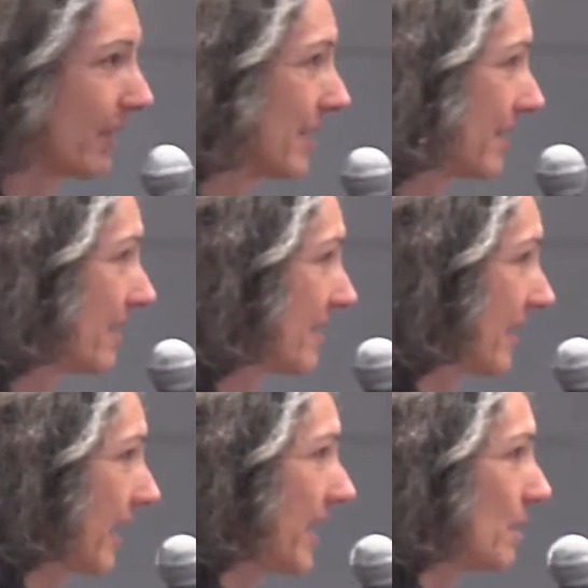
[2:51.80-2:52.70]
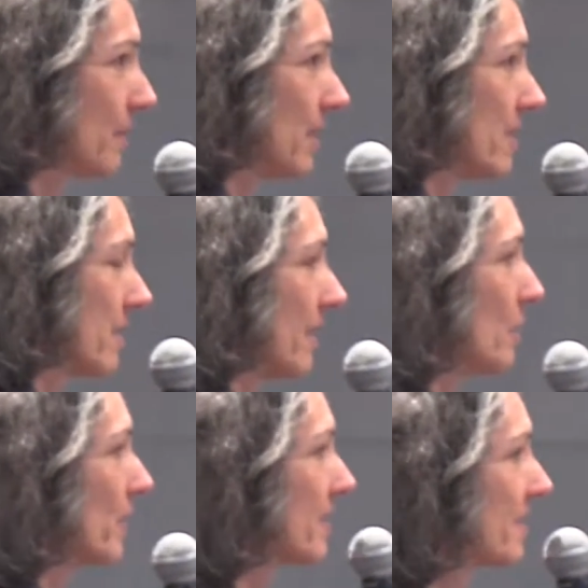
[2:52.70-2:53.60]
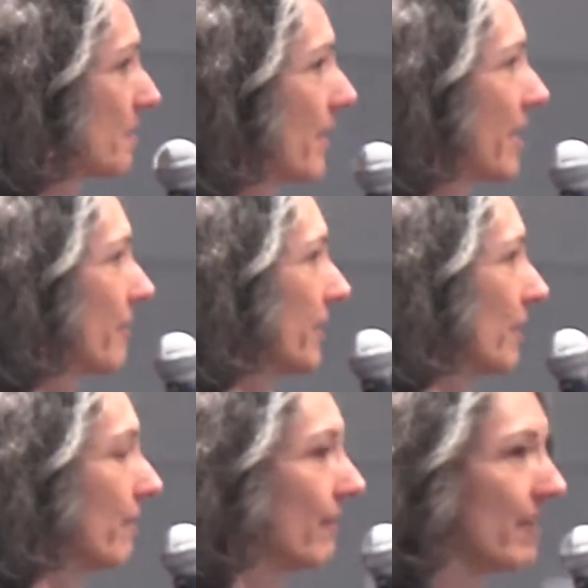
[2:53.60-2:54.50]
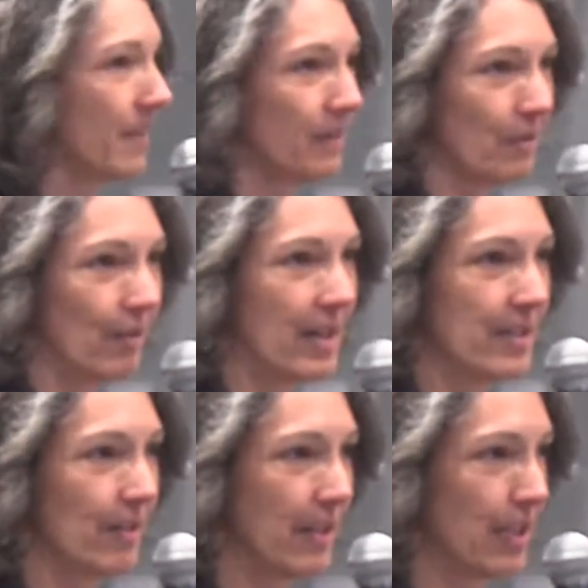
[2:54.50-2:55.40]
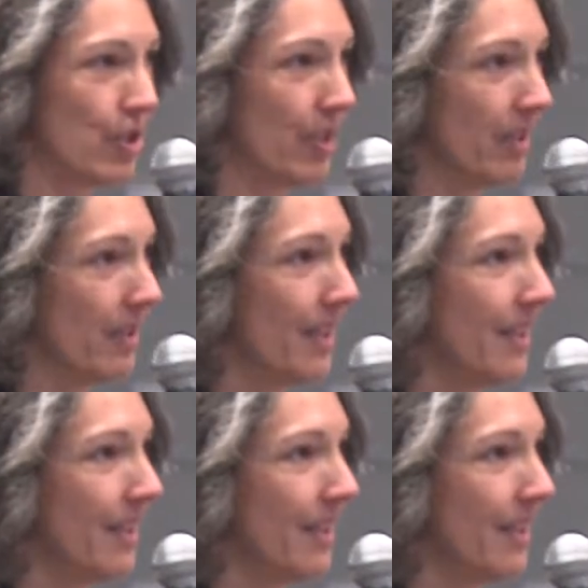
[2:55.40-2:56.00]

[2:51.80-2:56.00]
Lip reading: they did these academies that they want a smattering of everything across our nation.